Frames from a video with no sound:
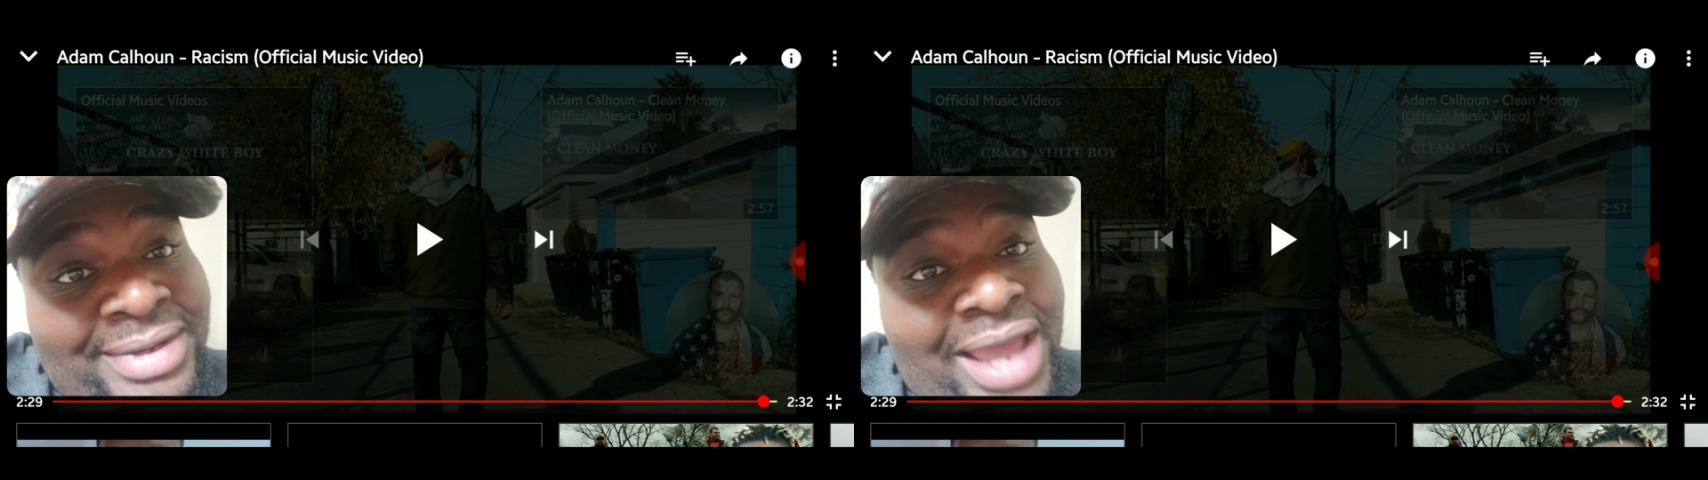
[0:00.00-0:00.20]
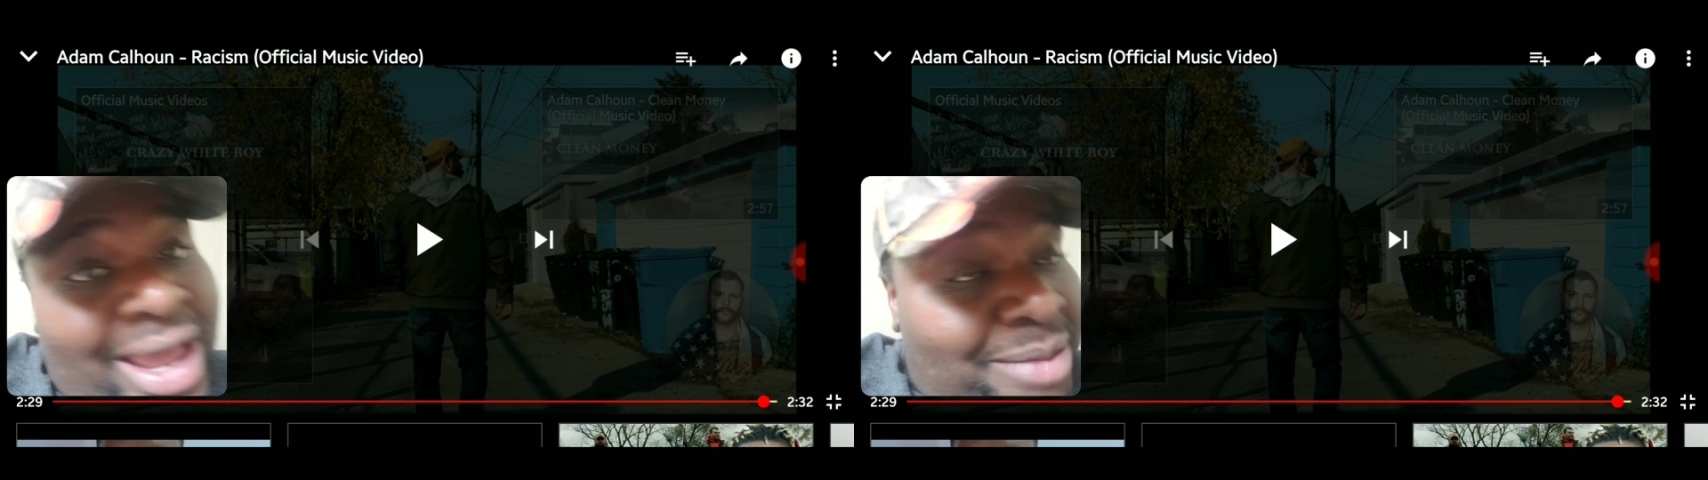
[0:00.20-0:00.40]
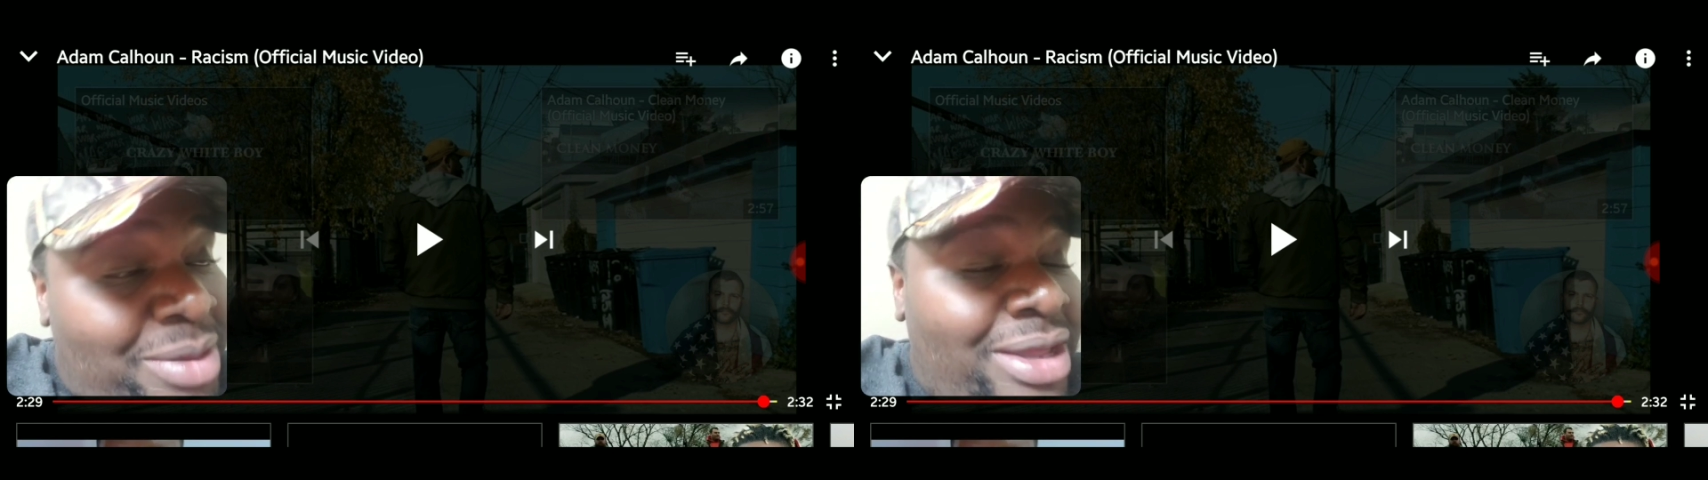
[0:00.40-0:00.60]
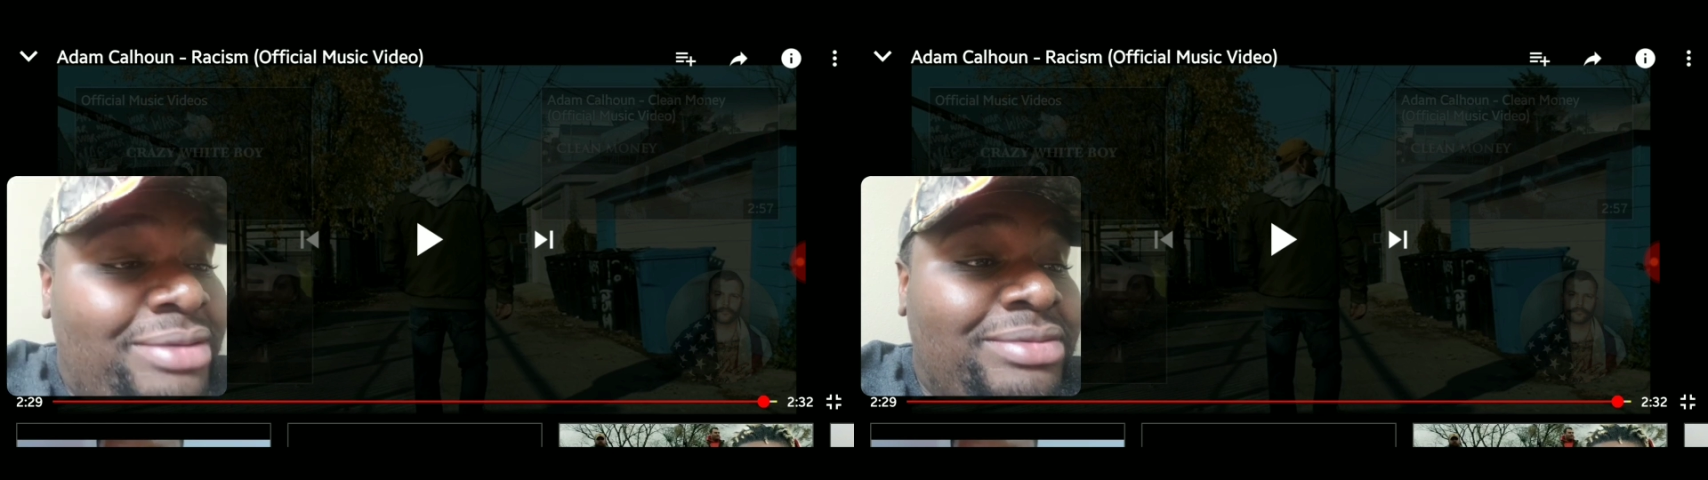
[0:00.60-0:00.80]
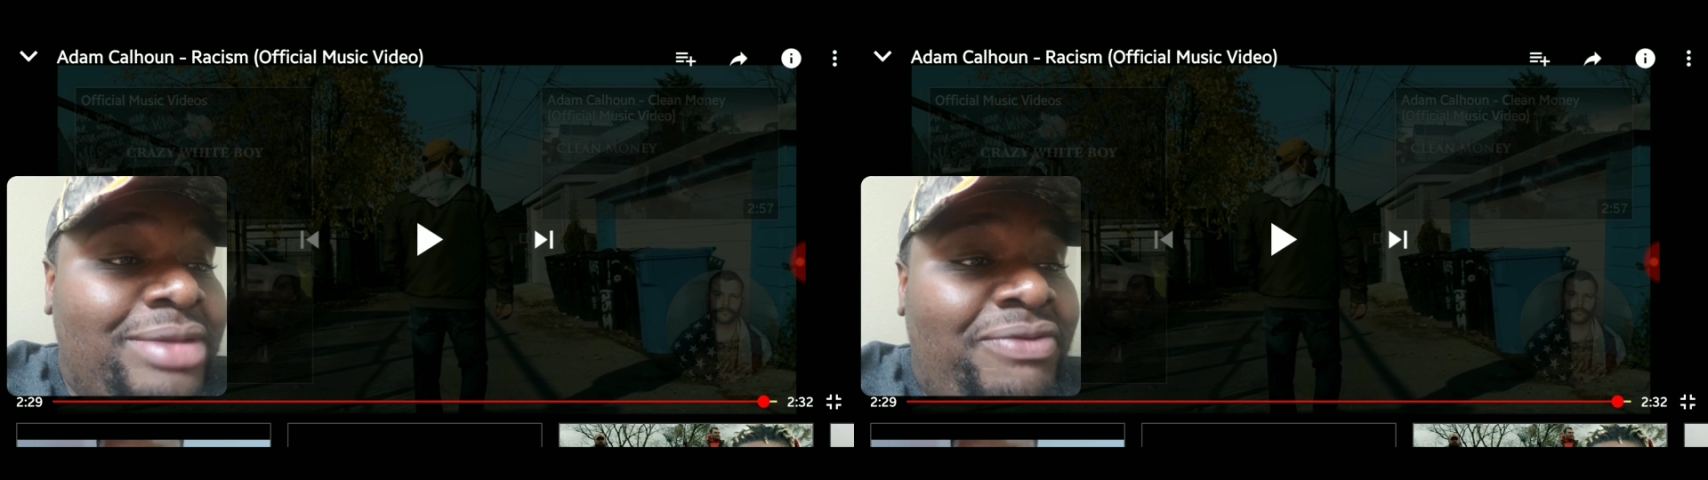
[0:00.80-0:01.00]
Hey
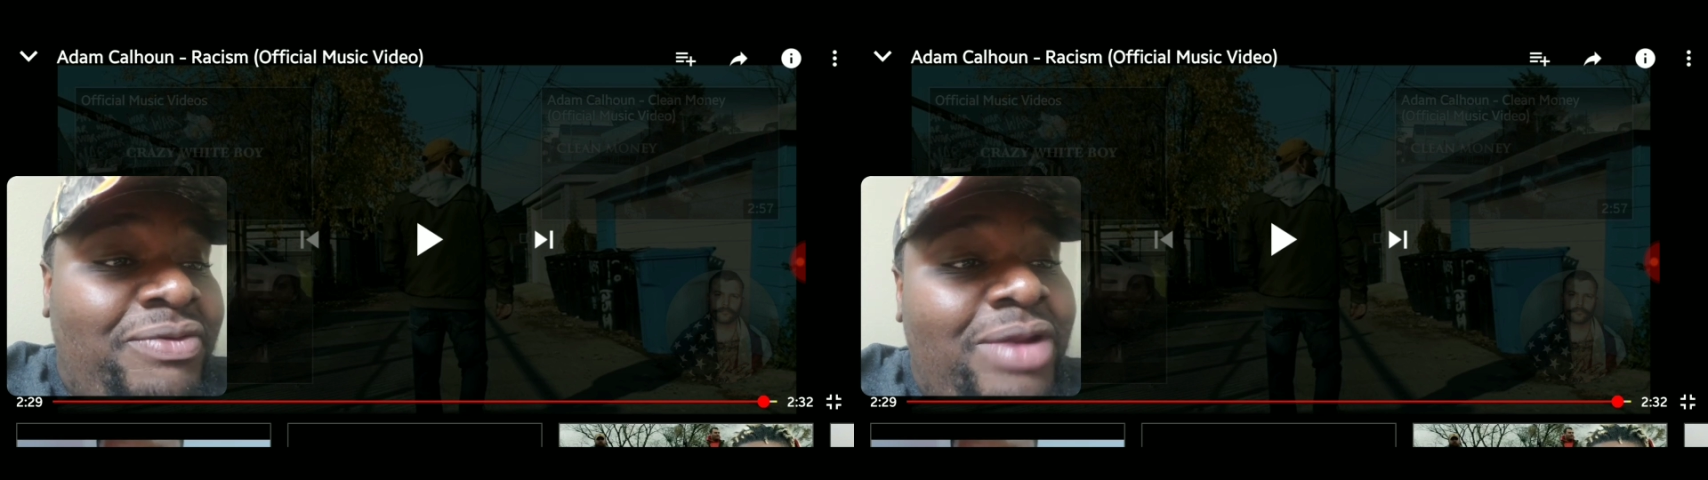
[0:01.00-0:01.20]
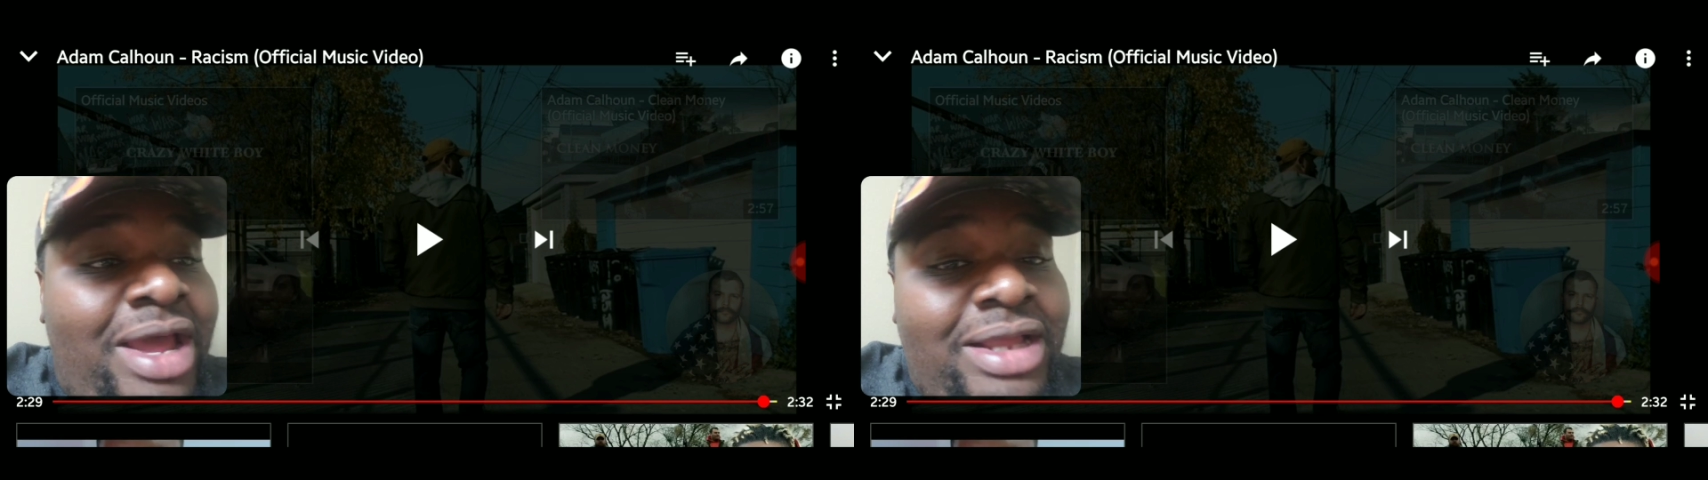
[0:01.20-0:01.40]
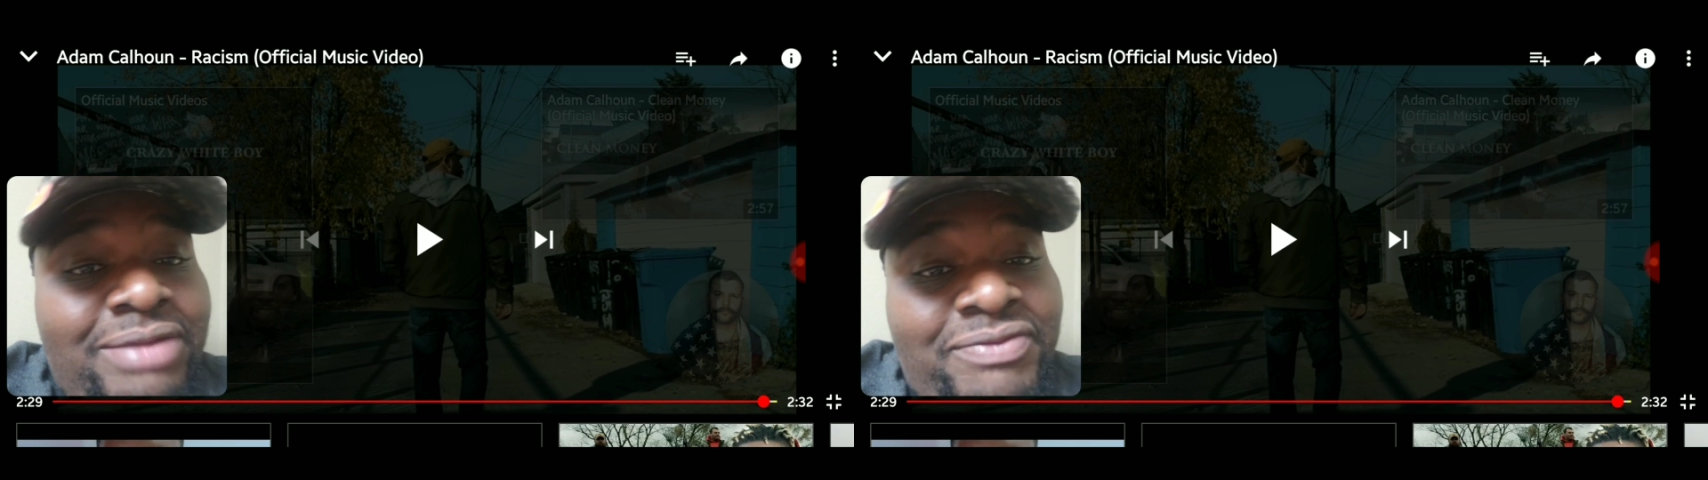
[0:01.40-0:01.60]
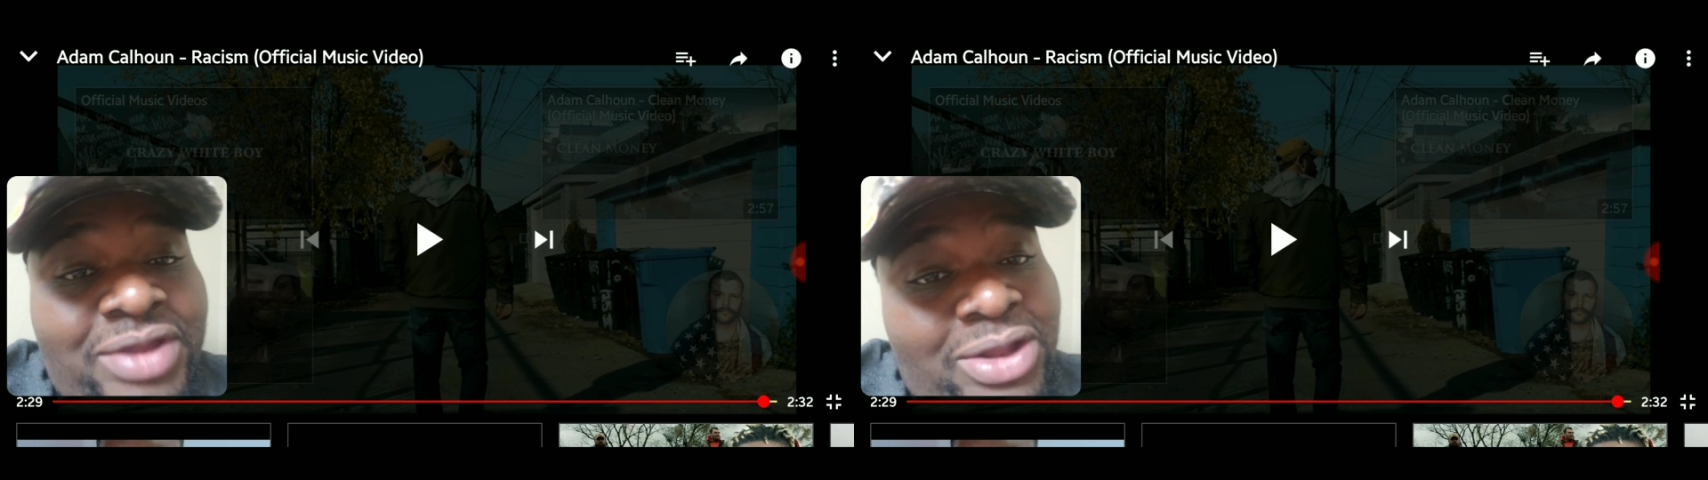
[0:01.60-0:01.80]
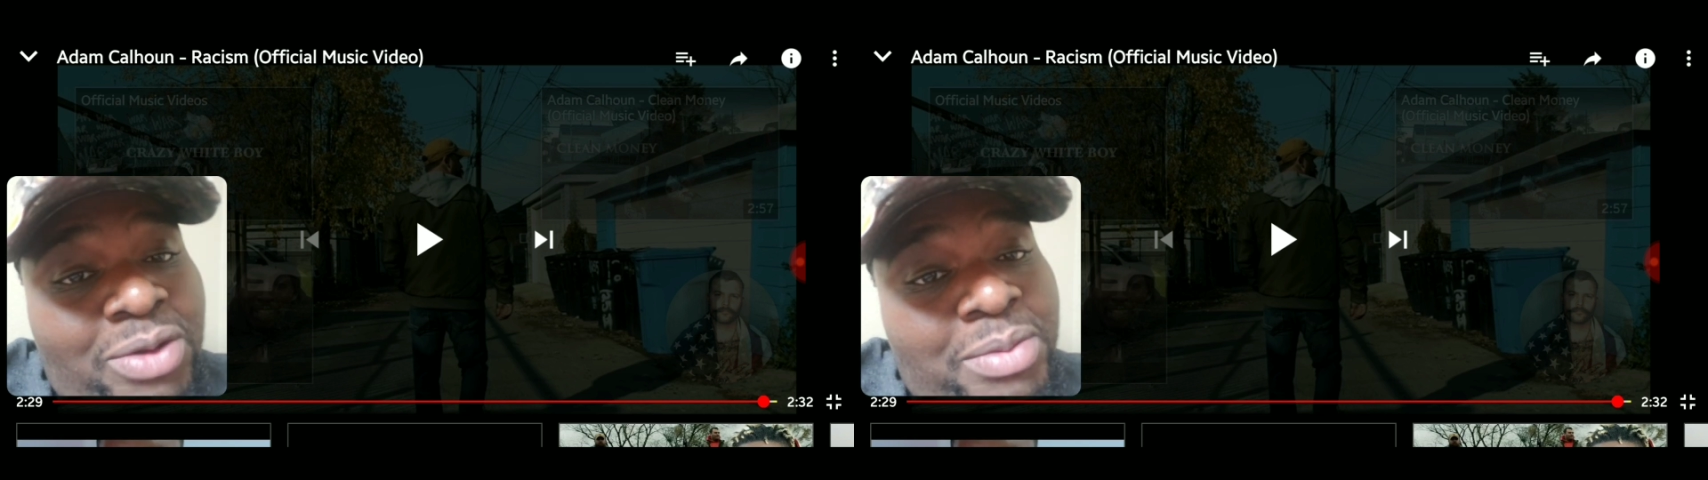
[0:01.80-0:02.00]
man, if you like the video,